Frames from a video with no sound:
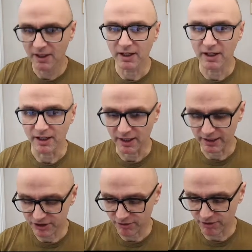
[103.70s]
I
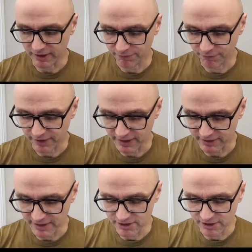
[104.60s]
generally think
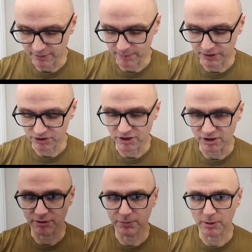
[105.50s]
it's easier, most
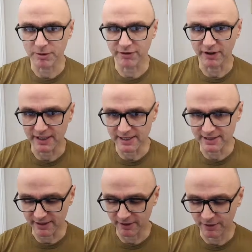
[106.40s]
students probably find it
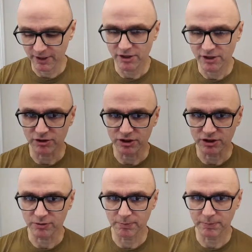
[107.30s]
easier to
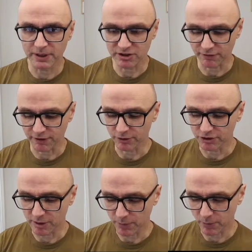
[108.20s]
just put yourself a little
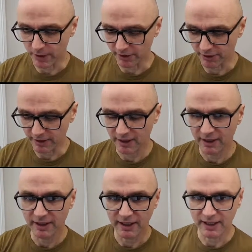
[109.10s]
jumper wire in
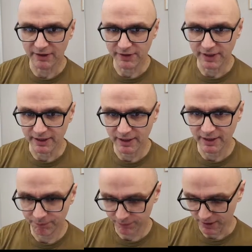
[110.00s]
and then
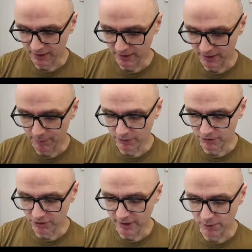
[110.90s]
clip
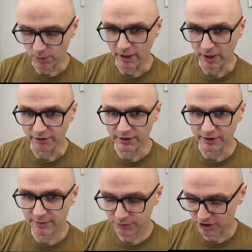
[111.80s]
onto that wire.
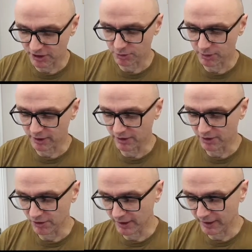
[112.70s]
Okay, so that's what I'm going
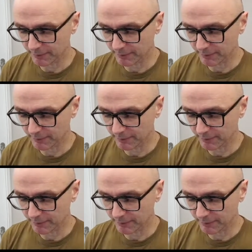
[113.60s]
to do there.